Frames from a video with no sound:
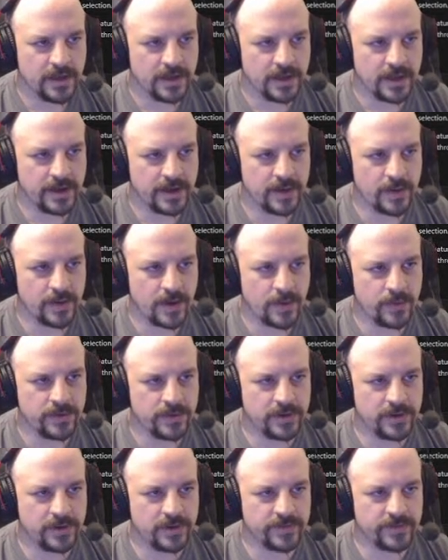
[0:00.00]
And now I
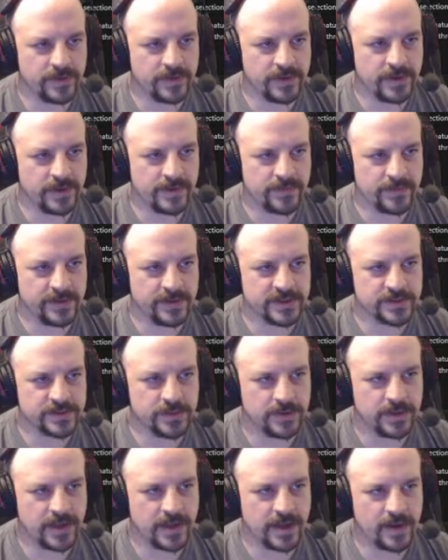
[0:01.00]
wonder if this
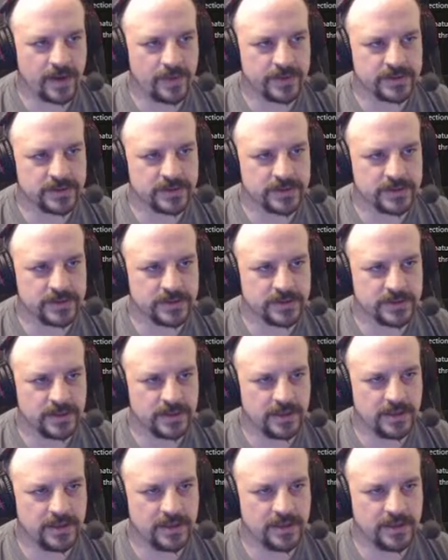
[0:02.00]
will allow us to
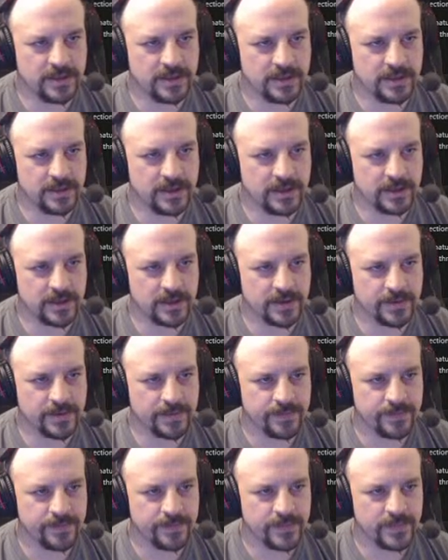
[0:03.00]
see the,
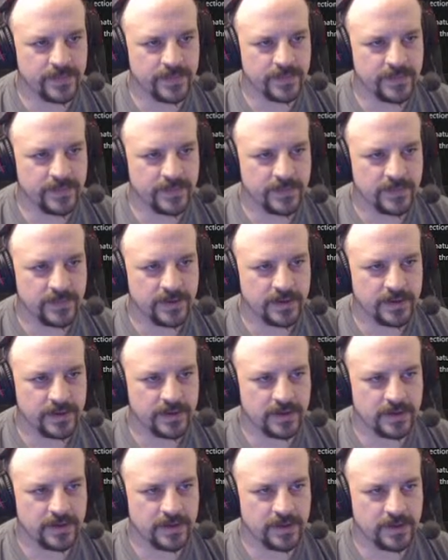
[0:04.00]

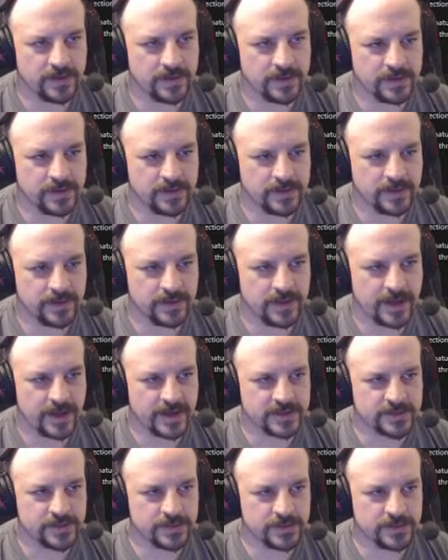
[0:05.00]
you know, the
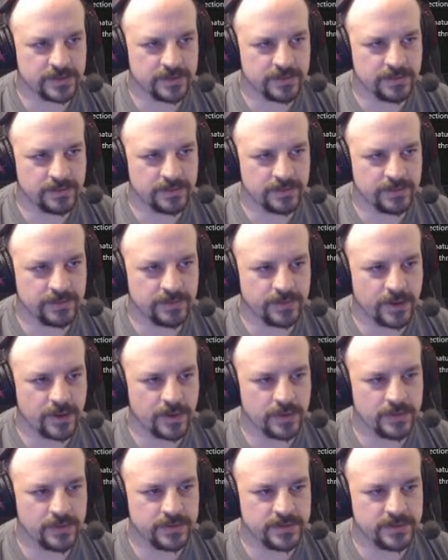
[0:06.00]
actual
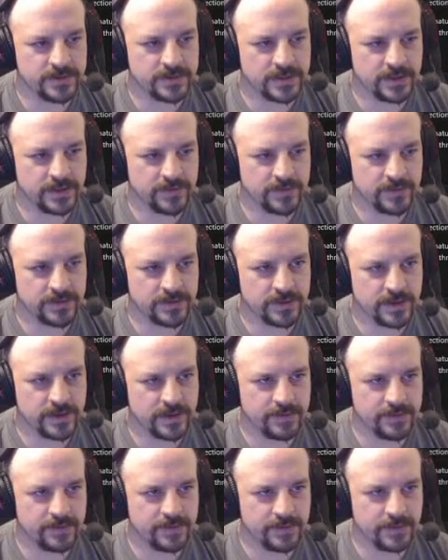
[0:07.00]
bones in real
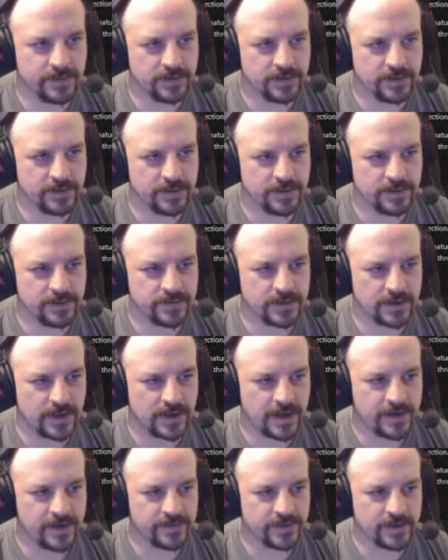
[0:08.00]
time for if they're
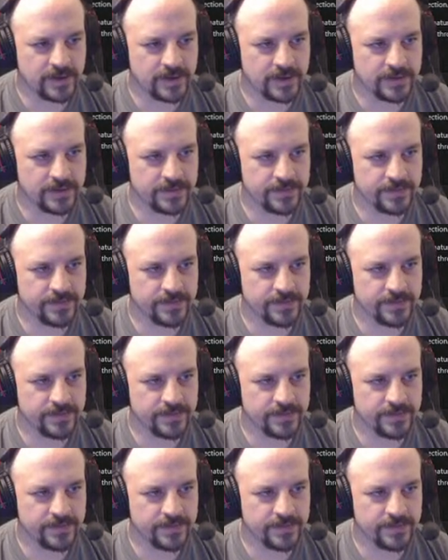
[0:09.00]
live or not.